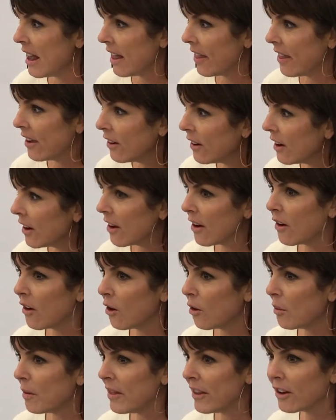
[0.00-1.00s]
They're at
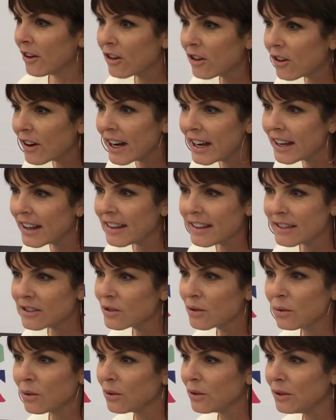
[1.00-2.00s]
home and they're creating these
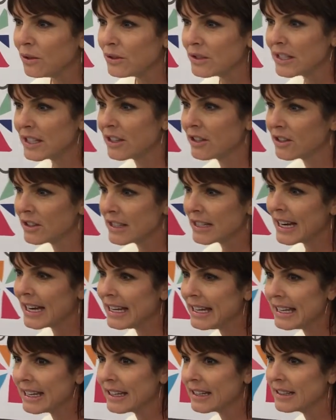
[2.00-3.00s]
cool new stickers and
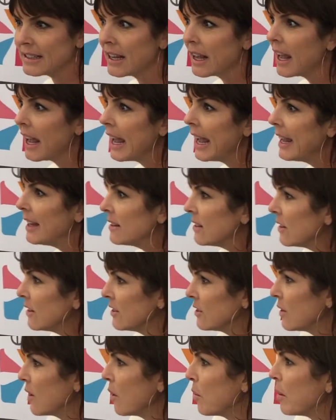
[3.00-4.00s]
ideas. It's
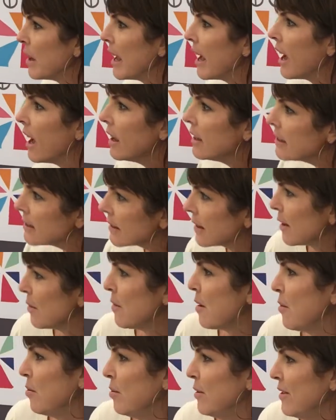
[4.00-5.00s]
also helping us come
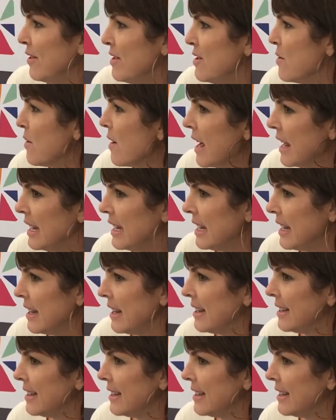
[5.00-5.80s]
up with new ideas.